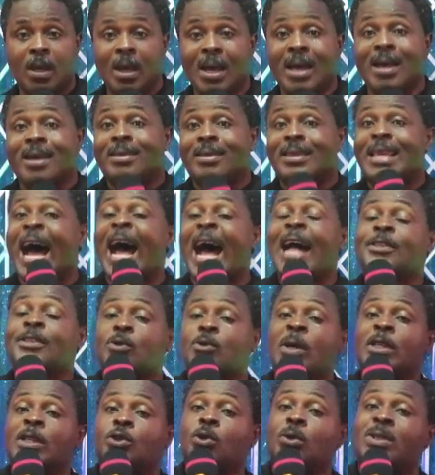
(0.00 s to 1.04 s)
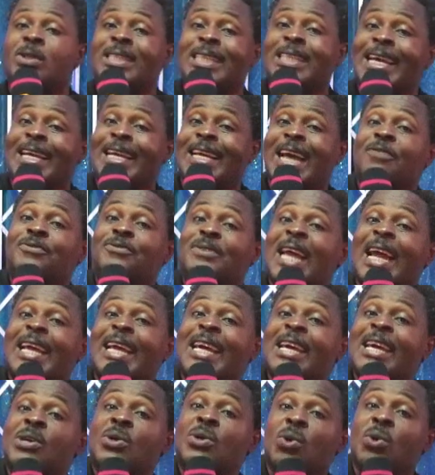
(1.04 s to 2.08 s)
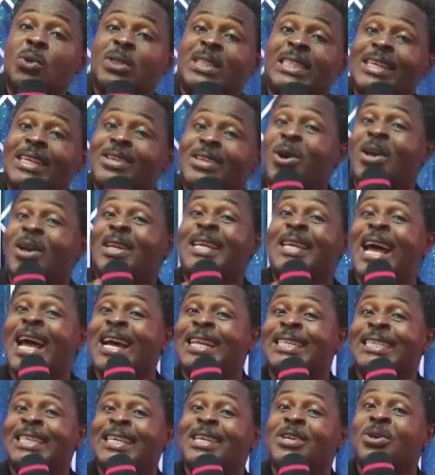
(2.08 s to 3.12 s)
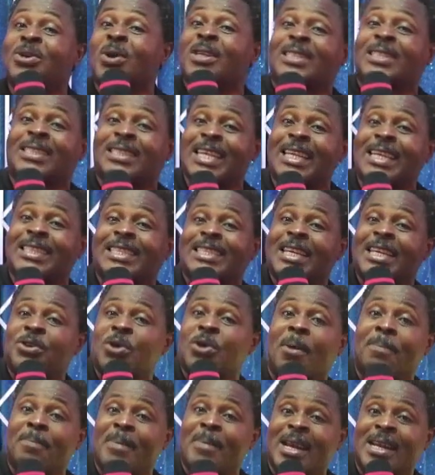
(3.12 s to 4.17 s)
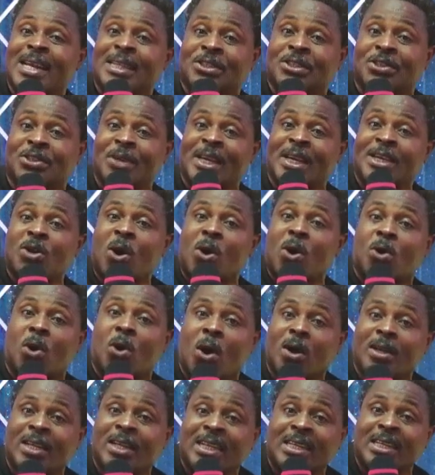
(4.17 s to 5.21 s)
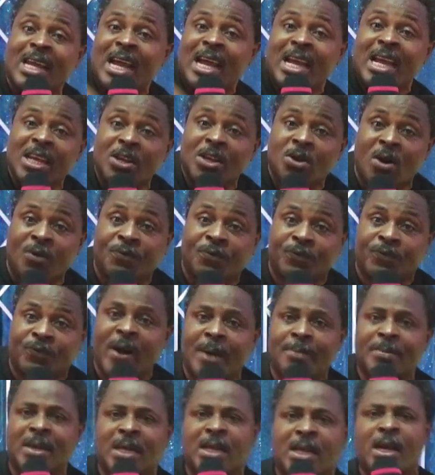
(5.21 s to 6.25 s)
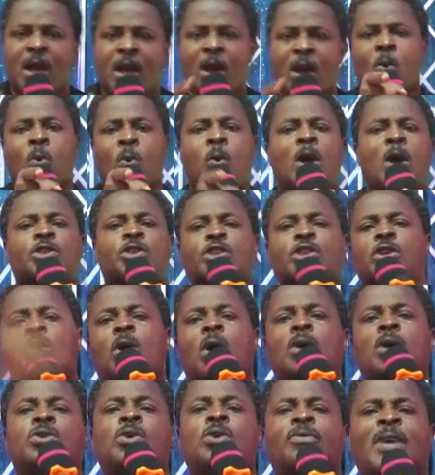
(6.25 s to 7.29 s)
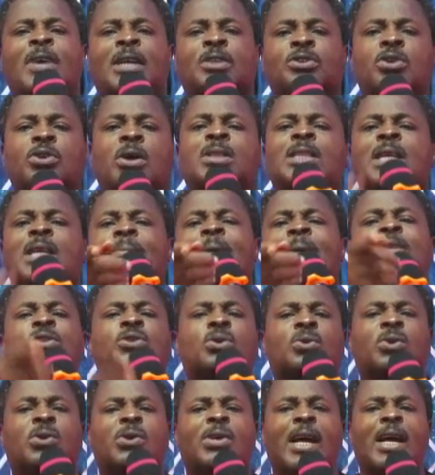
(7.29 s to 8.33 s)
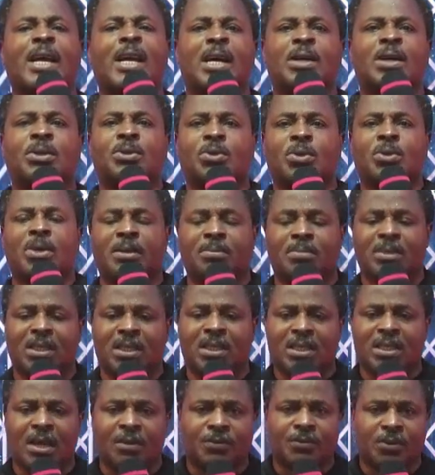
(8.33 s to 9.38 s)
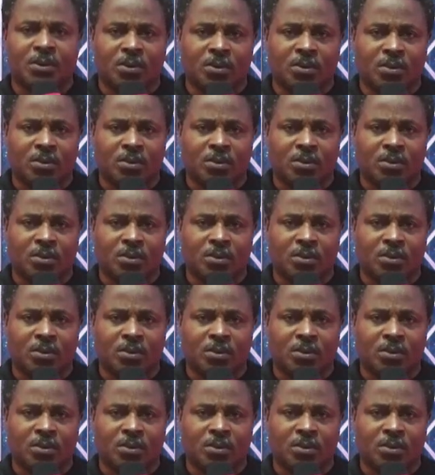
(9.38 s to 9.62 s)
That which you think have taken root in your land, in your city, in your ministry, in your calling, in your family. Watch God overturn them as you cry out to Him this afternoon.